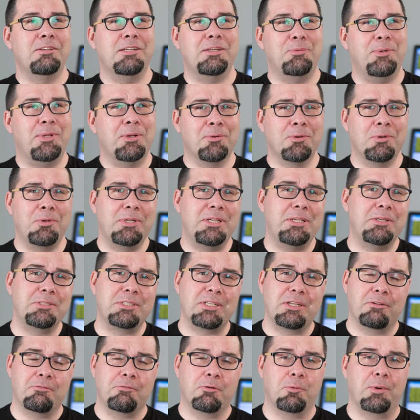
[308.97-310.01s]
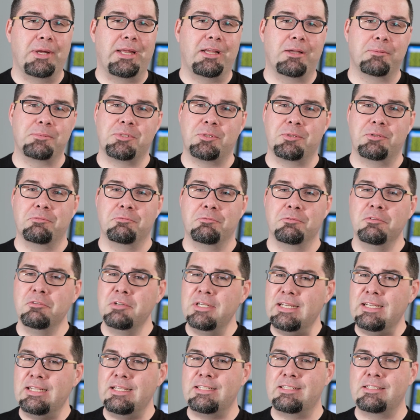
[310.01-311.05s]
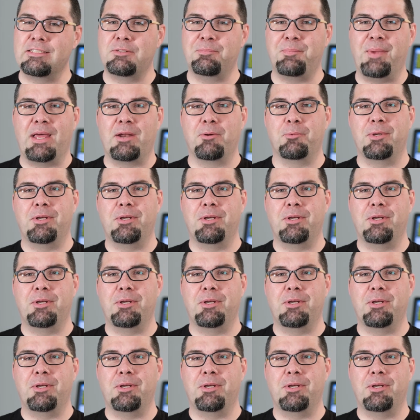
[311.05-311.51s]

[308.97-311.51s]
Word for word: We are only using it for wake up, so it really doesn't matter.